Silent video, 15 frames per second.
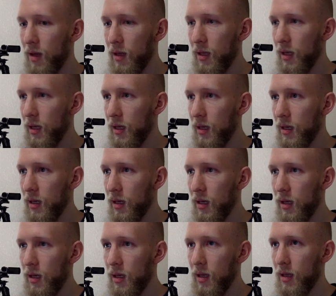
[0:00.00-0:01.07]
And then
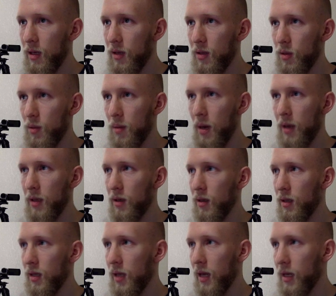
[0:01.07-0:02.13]
there's a reminder.
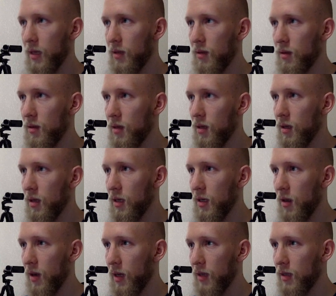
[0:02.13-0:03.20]
And then I can, you
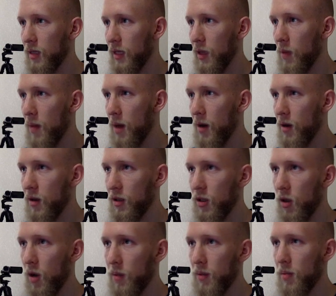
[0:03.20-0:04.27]
know, I can set that reminder to
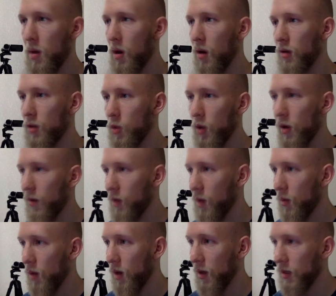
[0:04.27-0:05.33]
show up tomorrow. Do whatever I
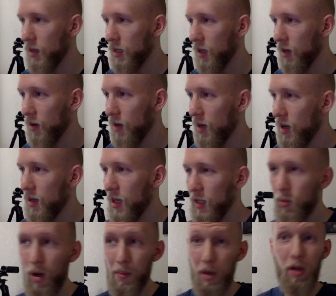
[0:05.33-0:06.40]
want. So
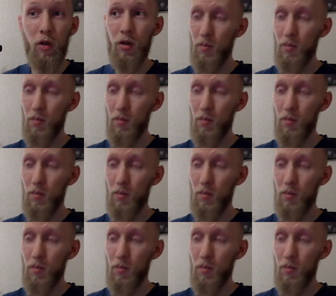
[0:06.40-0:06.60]
that's what I'm going to do